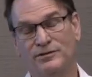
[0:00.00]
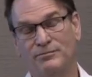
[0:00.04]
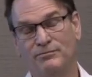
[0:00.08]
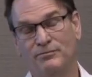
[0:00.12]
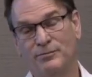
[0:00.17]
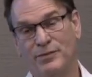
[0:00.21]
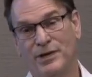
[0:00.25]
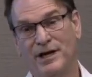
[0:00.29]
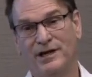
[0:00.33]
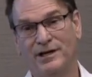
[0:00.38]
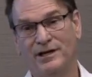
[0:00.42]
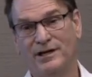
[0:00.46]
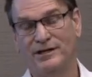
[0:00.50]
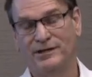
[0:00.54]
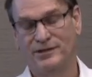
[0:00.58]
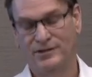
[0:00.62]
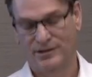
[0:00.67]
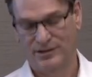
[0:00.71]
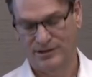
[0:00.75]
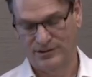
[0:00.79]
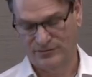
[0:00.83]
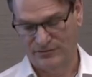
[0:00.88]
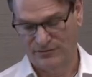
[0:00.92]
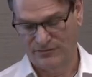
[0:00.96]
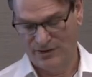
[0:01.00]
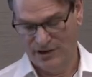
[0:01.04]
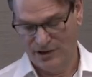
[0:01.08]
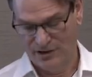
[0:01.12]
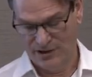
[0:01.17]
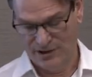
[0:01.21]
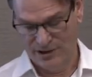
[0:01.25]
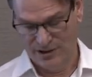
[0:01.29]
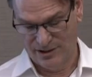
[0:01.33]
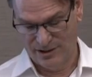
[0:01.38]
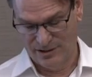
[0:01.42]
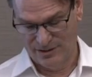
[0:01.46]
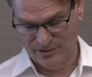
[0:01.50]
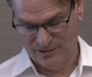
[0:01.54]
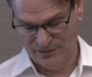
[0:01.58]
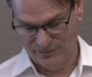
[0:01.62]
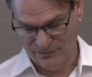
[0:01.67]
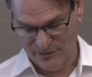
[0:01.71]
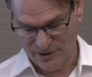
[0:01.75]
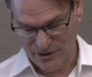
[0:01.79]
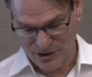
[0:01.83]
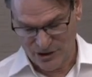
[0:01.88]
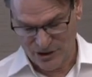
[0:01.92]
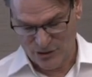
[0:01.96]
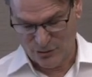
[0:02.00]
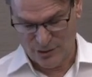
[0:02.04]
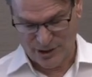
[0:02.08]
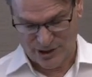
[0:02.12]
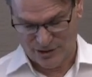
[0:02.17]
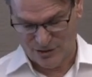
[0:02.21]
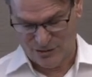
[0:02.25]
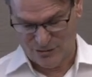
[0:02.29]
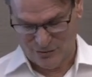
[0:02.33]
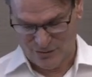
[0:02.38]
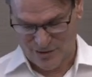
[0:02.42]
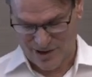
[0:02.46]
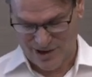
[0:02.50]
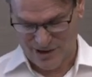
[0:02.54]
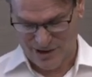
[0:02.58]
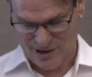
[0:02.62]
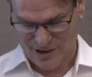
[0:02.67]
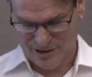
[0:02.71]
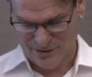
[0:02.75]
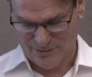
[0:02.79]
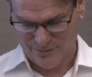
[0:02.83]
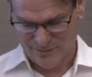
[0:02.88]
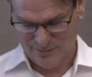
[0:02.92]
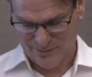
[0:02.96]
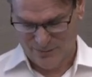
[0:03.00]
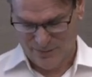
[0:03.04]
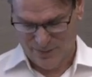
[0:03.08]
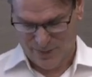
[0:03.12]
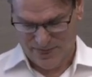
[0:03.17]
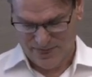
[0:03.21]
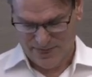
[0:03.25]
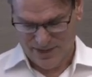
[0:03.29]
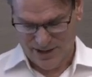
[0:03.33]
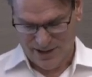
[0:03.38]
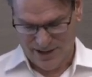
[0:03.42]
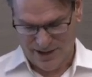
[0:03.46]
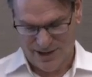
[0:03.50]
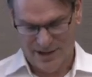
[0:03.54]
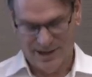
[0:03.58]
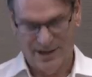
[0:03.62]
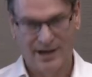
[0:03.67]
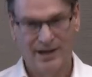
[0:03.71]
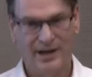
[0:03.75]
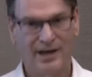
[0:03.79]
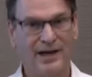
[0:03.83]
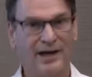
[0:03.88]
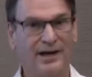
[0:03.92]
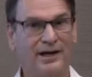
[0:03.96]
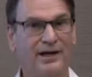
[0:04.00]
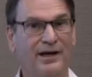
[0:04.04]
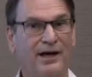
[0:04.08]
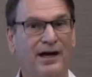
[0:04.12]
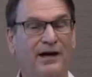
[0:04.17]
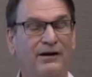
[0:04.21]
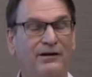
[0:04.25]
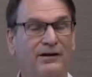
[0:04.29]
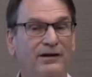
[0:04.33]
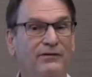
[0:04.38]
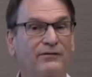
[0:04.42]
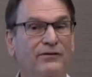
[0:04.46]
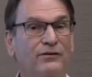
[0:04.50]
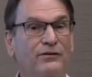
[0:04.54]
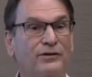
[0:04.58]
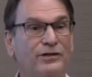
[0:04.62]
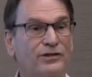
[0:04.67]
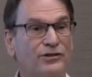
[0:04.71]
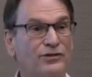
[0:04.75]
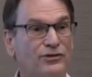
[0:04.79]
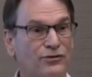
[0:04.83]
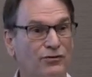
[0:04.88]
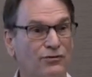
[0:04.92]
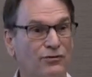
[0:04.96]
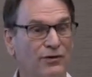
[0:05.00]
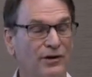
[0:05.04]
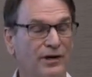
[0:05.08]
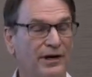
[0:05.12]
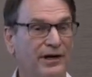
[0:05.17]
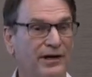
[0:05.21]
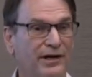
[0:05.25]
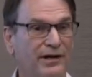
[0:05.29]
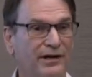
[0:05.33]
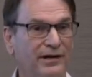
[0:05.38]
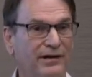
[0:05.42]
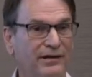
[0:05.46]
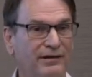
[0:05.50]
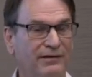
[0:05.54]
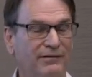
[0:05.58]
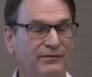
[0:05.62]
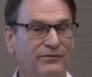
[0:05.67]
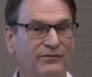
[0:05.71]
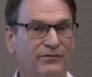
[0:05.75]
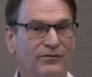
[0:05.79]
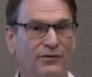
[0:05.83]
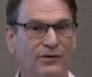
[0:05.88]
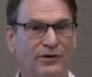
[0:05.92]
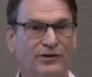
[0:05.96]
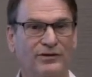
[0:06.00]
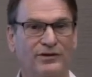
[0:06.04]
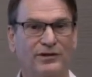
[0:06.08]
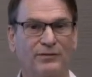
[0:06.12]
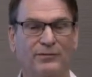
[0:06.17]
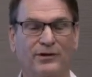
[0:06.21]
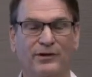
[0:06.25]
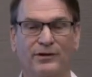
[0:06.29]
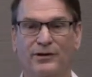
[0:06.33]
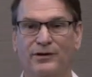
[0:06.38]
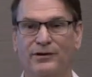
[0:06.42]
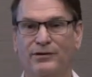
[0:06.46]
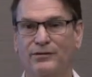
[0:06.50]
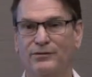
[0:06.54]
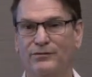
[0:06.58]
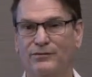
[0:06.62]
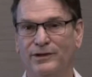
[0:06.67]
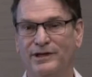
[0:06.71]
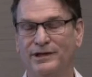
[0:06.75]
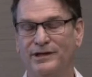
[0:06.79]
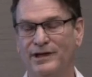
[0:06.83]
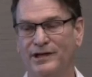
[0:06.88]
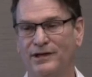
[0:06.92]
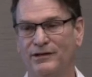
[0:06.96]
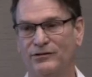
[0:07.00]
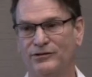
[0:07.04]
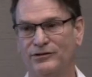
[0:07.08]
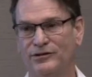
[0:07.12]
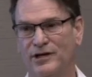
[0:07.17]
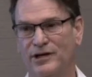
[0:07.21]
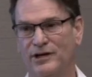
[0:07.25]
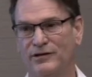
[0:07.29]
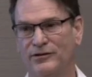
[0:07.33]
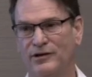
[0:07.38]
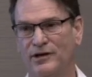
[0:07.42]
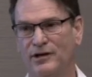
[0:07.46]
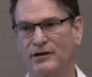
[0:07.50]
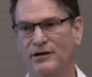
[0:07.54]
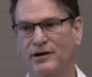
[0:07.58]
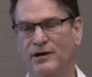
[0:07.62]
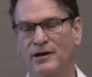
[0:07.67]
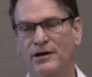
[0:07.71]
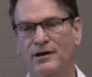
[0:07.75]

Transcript: But it's very, very critical right now. And I'll give you a story for some of the retailers out there.